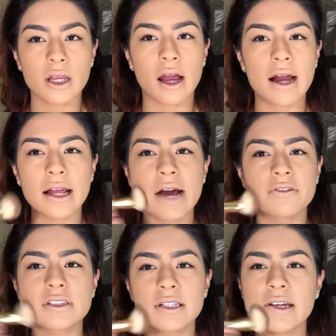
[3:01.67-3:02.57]
I didn't have
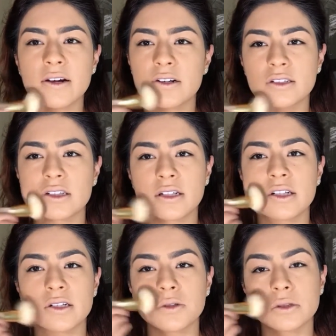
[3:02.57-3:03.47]
to sit here and just
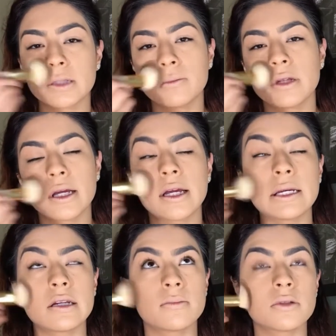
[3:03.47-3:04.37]
continuously
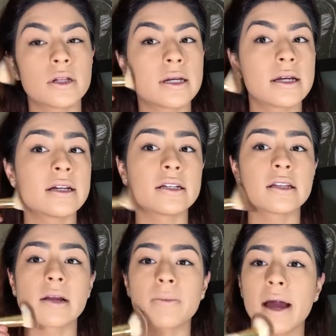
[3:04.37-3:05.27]
blend and
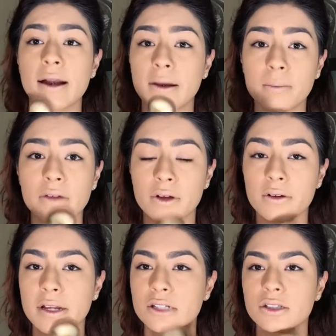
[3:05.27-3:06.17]
like pat in my
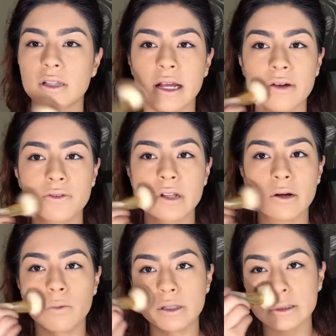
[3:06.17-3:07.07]
foundation. Like, I feel like
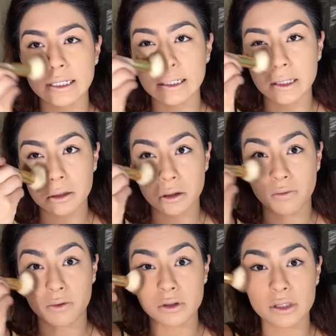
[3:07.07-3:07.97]
once I did it the
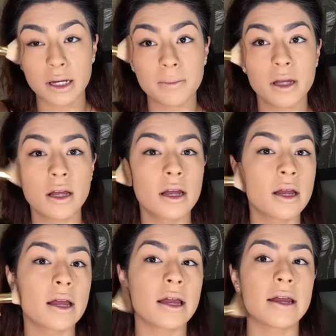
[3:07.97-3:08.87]
first time,
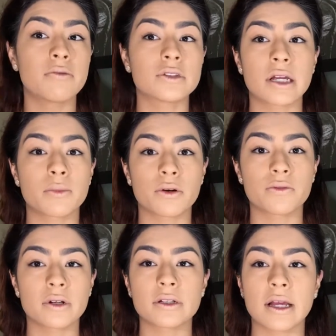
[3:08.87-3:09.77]
it was like
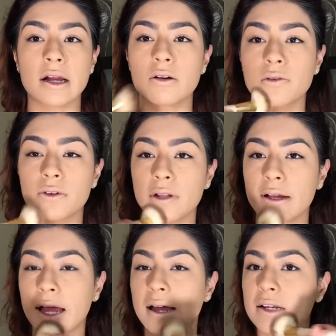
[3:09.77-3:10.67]
perfect. Like, I don't feel
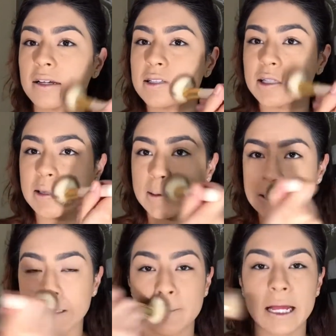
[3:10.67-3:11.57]
like I had to
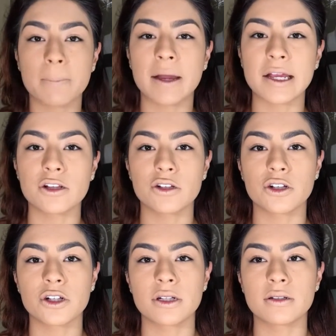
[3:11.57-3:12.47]
continuously like make it look
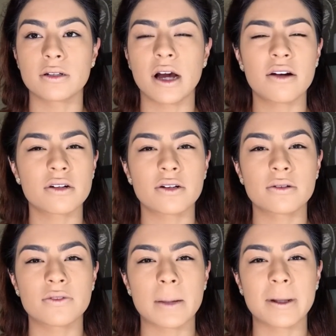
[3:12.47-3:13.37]
good. I don't know
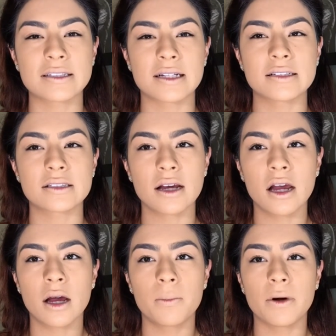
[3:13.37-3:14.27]
if that makes sense,
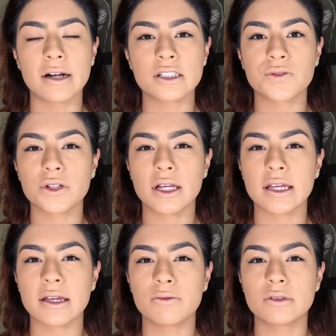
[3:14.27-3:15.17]
but I just feel
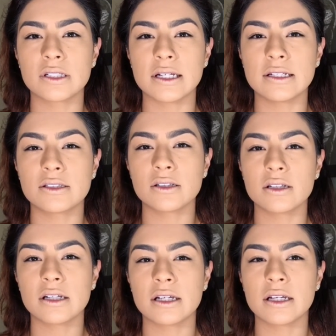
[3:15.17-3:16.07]
like it was
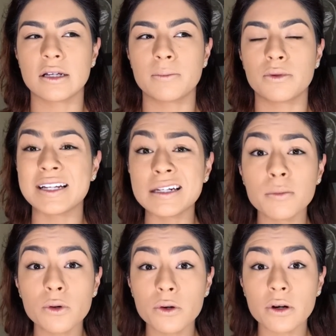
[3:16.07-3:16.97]
easily
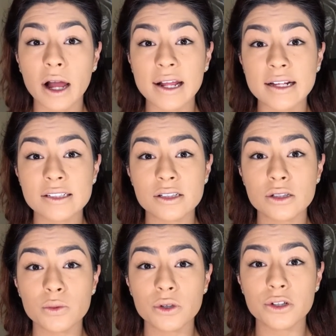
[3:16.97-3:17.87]
blendable, I guess is
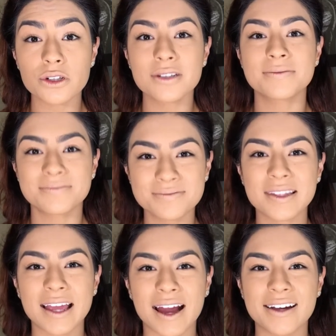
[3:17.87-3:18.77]
the word.
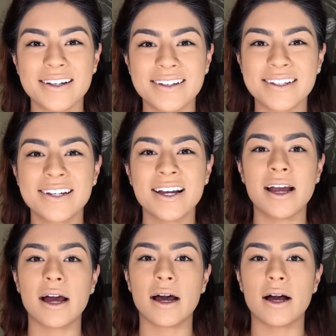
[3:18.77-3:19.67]
Yeah.
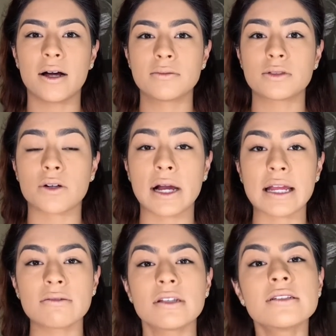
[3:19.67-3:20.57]
So I
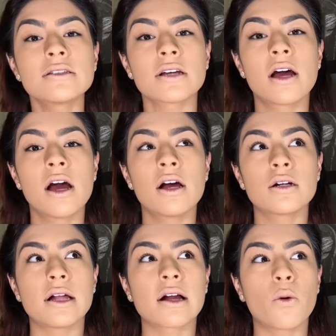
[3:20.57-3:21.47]
gave this
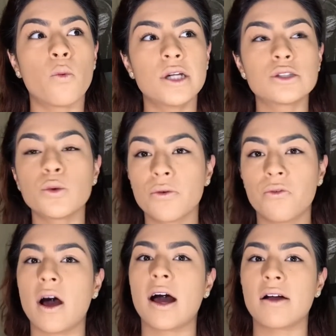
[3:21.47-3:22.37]
like a 1 to a
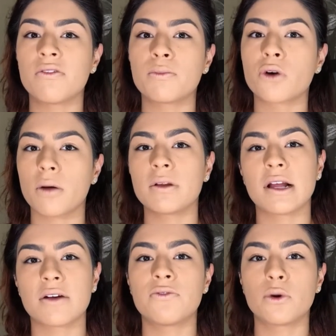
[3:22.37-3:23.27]
5, probably
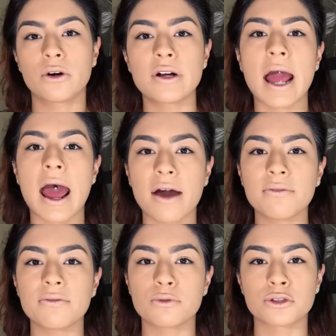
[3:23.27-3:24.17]
like a 4.5
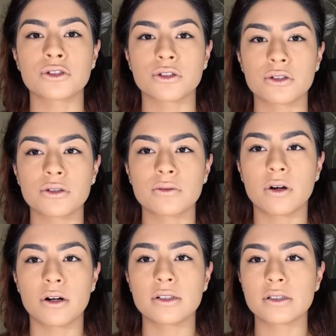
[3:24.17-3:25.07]
for sure.
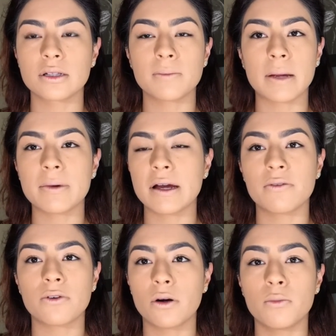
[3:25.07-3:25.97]
Honestly, maybe I'll
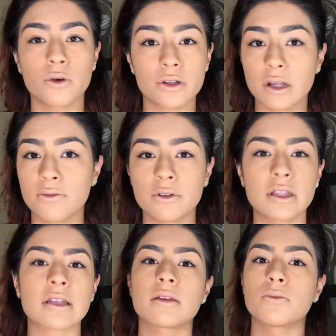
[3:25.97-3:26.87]
fall more in love with
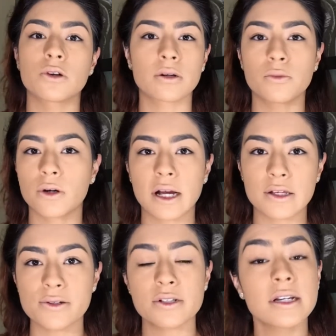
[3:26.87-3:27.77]
it the more and more I
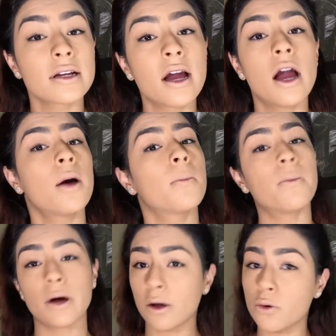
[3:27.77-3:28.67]
use it,
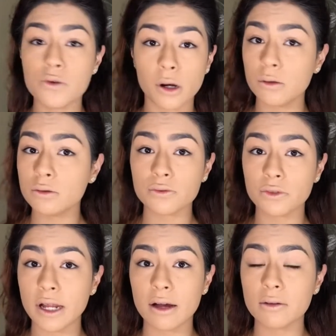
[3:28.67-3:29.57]
but who knows
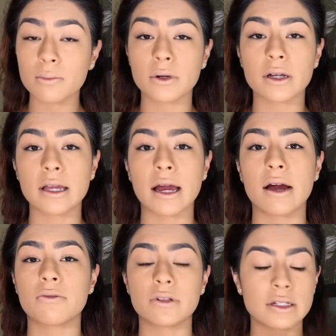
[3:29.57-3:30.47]
for now. But yeah,
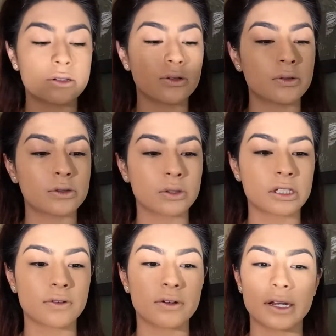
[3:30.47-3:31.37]
I really do enjoy
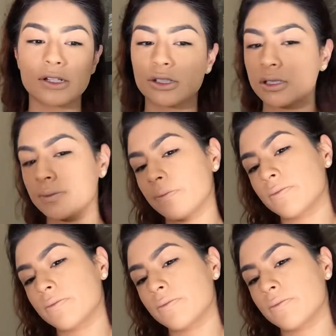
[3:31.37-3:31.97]
this foundation.